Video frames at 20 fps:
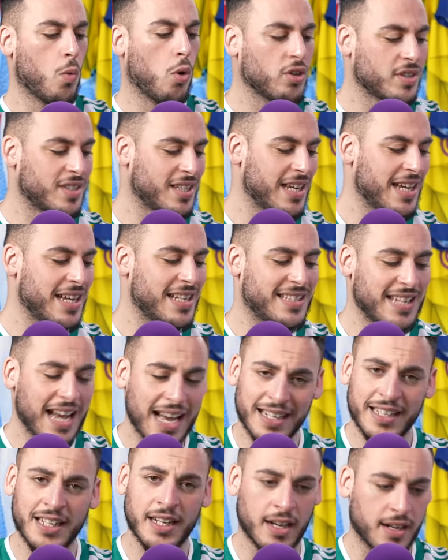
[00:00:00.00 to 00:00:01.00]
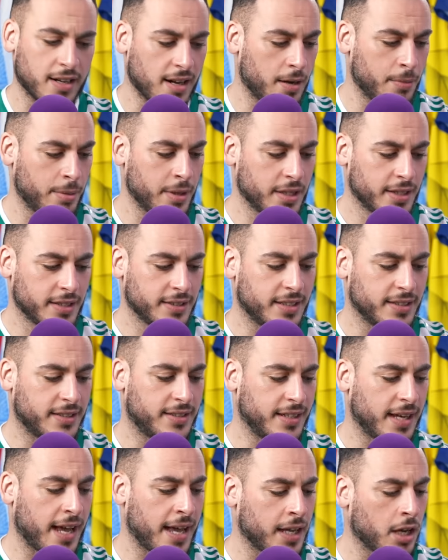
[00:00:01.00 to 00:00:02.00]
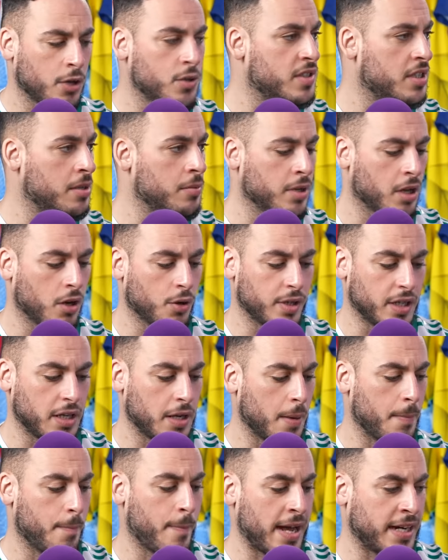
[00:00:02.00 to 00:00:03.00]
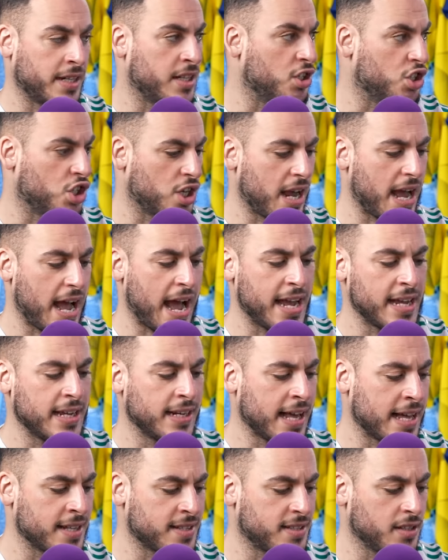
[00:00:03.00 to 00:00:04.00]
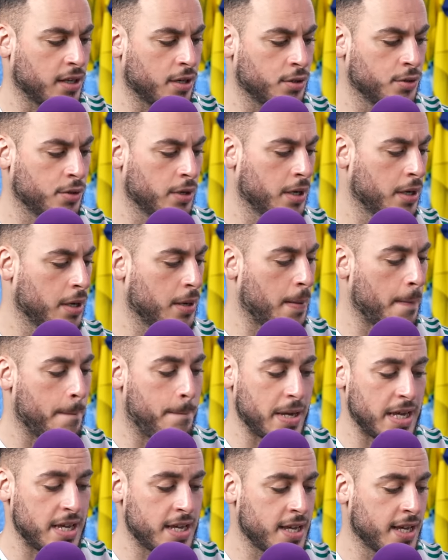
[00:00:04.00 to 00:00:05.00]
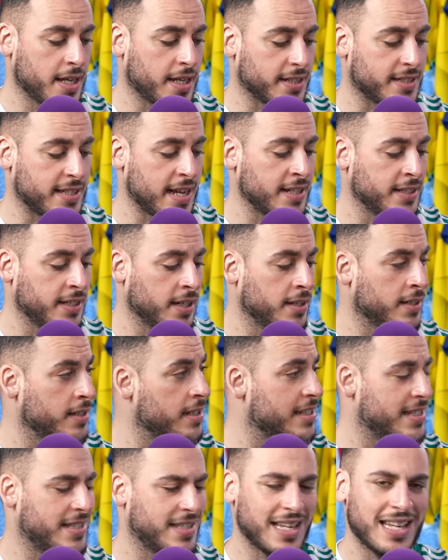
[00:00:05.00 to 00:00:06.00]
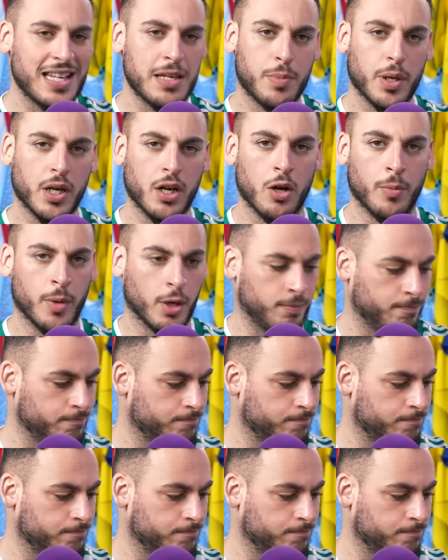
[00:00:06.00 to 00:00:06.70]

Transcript: What Italian club did Diego Simeone manage? A. Lazio. B. Catania. C. Palermo.